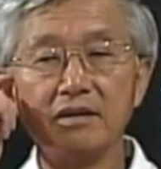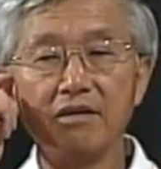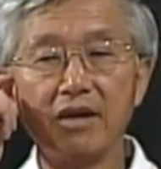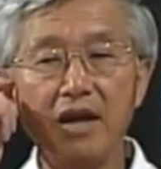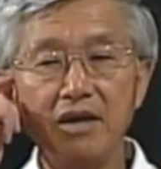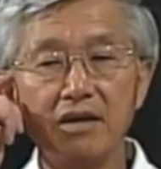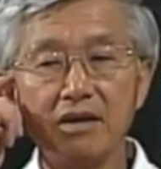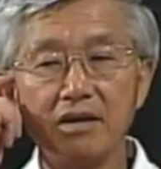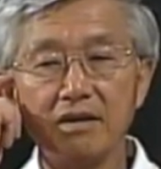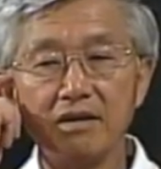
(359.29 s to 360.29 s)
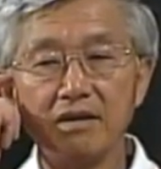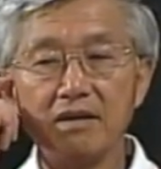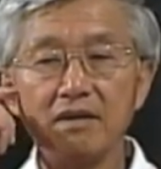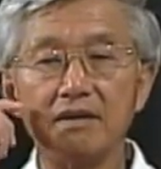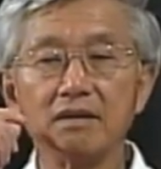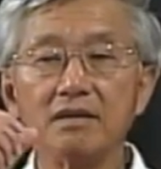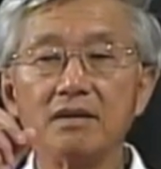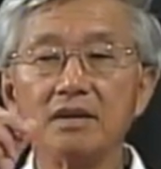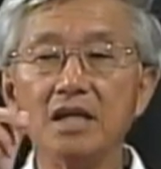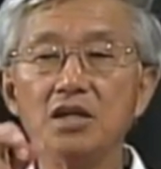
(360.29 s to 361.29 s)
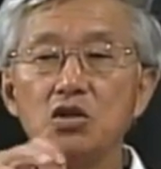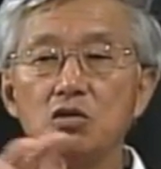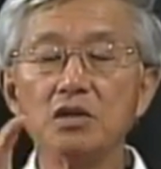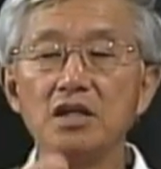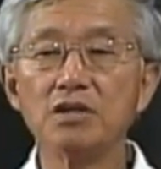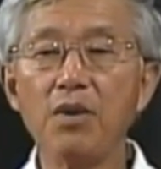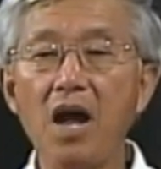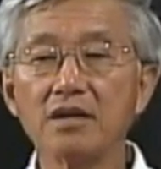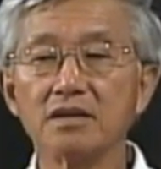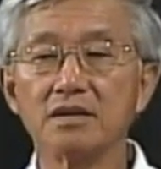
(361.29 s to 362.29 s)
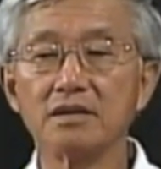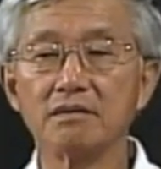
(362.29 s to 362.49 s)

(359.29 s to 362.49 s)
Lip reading: okay, into these boxes.